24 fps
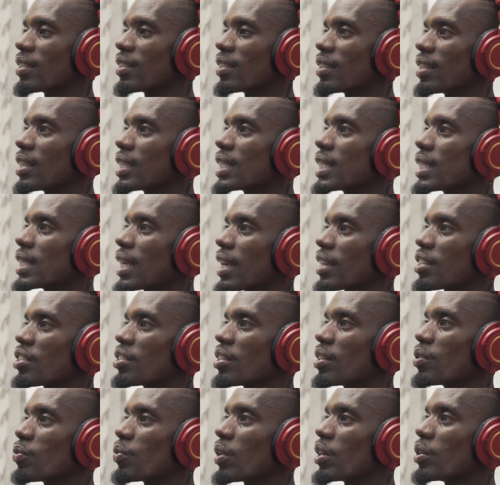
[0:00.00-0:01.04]
this
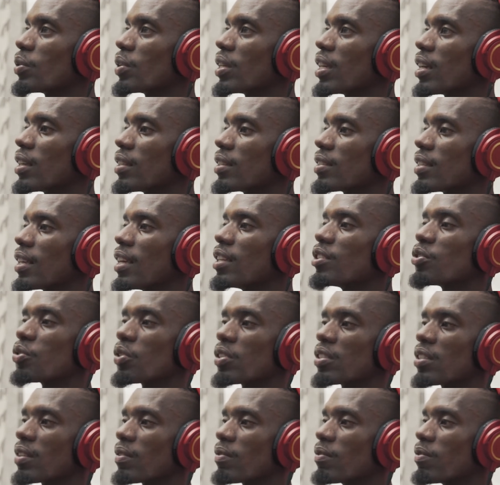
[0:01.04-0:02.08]
section where you hear this
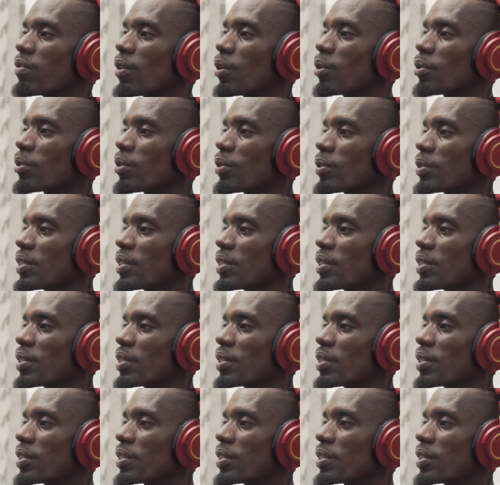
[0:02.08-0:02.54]
interesting vocal